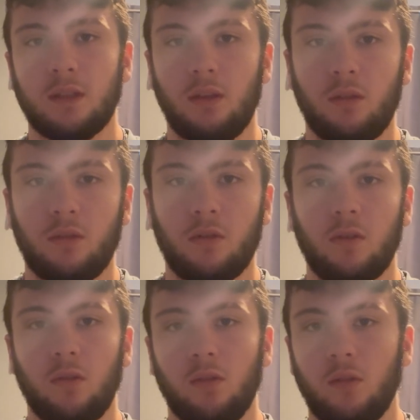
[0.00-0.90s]
He'll
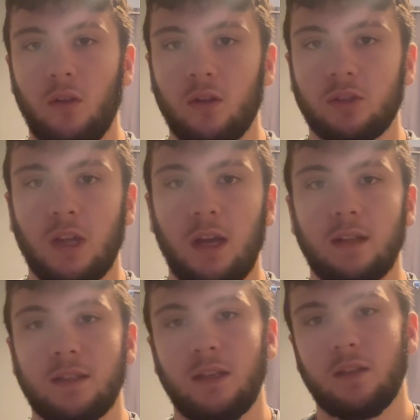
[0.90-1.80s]
throw long
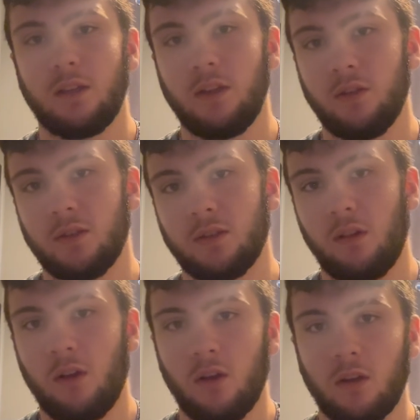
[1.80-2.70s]
shots. He uses a
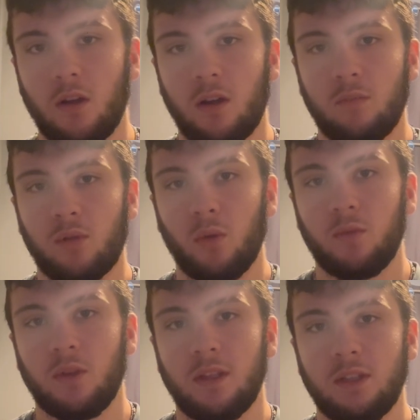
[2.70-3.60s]
long guard, probes
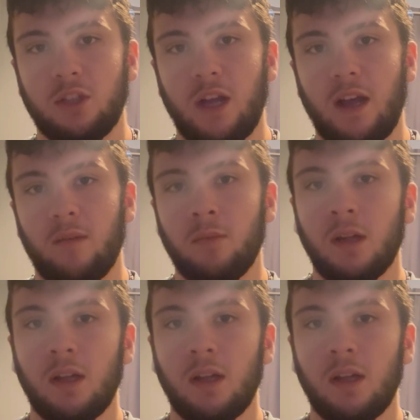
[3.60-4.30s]
with his jab.